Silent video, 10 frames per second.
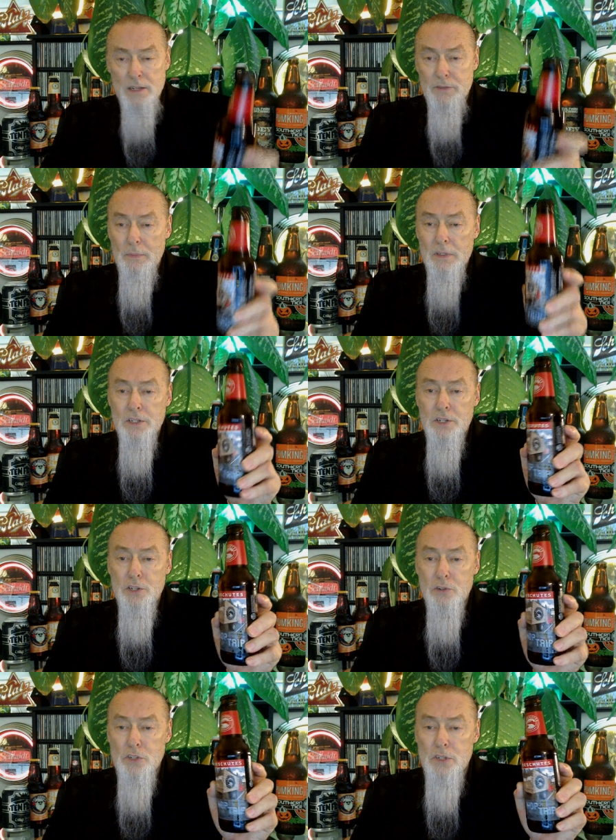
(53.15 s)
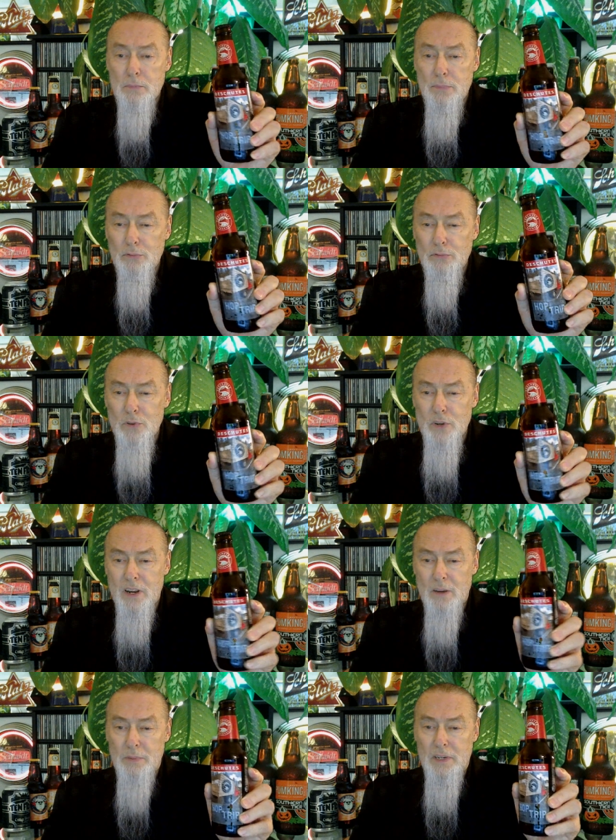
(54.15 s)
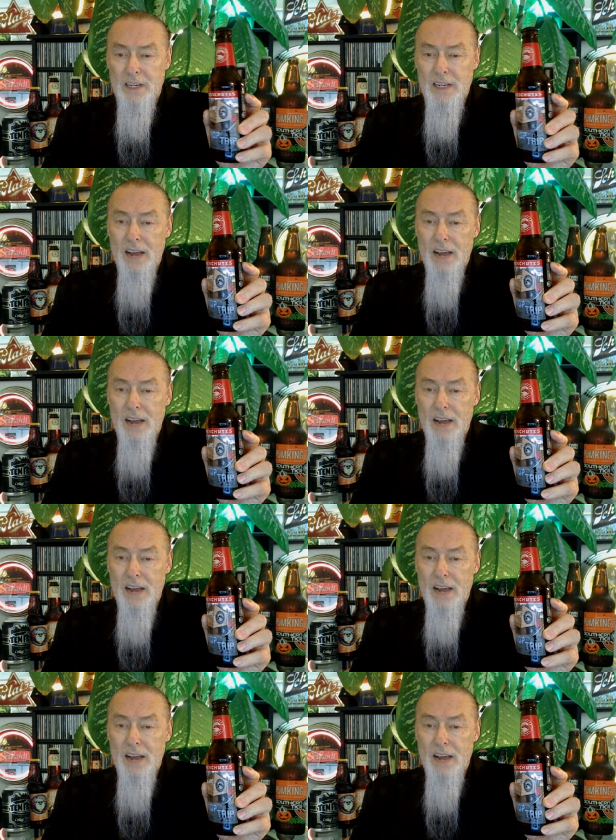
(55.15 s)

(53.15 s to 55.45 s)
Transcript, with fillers: It's from the Deschutes Brewing Company.